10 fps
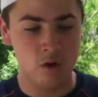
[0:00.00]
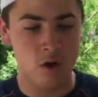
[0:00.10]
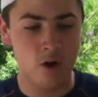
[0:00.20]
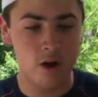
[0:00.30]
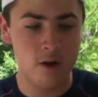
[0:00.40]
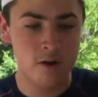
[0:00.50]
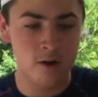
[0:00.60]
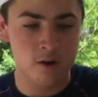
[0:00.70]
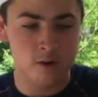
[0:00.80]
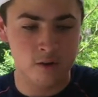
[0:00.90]
Alright,
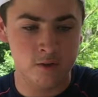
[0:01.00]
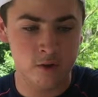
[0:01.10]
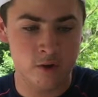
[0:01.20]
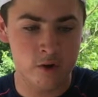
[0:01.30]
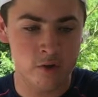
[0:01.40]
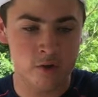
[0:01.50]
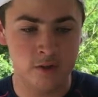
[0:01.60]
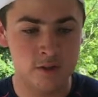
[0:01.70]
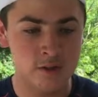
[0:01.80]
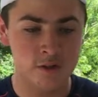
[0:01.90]
so you can
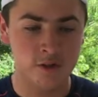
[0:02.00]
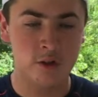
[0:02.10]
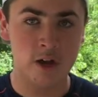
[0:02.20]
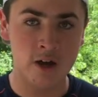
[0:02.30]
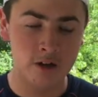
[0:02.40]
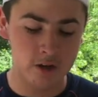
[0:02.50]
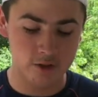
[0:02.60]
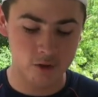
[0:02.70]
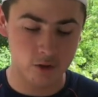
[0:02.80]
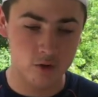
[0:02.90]
see there's a line in a
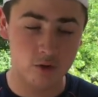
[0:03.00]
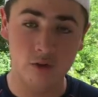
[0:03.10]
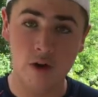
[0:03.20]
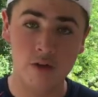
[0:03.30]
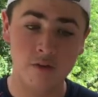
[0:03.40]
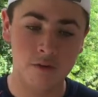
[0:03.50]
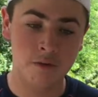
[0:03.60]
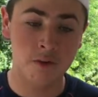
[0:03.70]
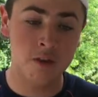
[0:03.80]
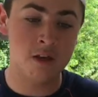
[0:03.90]
circle around
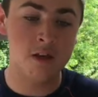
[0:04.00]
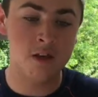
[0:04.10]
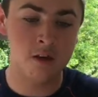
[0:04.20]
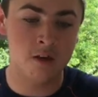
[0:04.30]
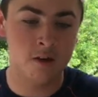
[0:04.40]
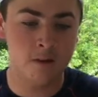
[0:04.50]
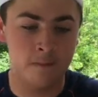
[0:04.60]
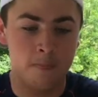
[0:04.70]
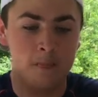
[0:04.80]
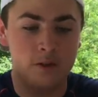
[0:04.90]
the
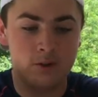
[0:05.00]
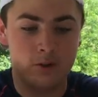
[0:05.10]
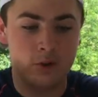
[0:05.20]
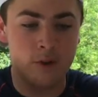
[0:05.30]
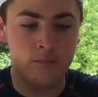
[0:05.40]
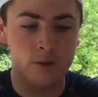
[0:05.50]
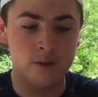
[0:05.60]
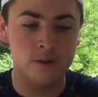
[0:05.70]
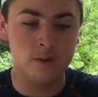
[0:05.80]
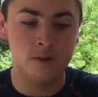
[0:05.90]

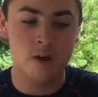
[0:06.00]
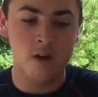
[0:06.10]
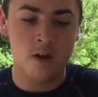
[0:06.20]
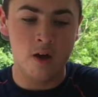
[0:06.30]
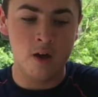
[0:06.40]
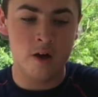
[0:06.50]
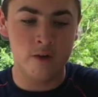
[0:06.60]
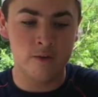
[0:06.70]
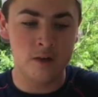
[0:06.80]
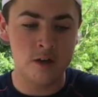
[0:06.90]
circumference
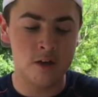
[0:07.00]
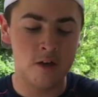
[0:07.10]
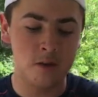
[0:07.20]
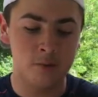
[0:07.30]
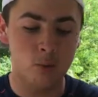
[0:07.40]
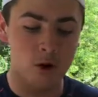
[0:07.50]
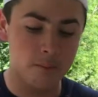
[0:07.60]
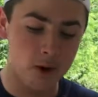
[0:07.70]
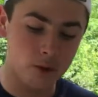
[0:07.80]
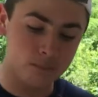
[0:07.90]
of the water
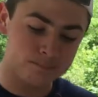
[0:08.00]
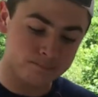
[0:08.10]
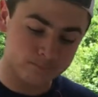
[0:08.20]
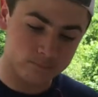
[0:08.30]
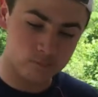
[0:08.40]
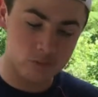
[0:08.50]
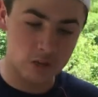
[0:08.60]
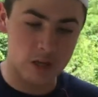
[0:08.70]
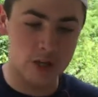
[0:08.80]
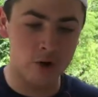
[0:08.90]
bottle.
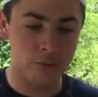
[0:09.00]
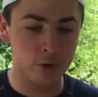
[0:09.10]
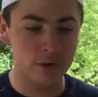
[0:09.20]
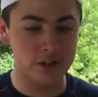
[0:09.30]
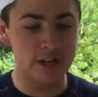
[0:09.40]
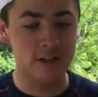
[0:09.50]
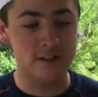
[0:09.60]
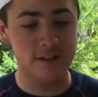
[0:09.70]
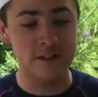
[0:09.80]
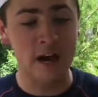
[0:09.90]
And now I'm going to take
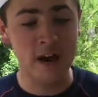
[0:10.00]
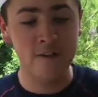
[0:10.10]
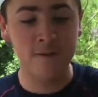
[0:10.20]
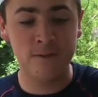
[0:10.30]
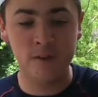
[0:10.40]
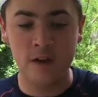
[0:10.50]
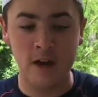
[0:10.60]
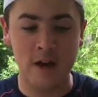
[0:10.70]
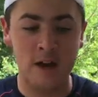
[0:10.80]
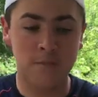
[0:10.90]
this knife
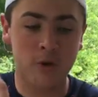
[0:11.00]
and I'm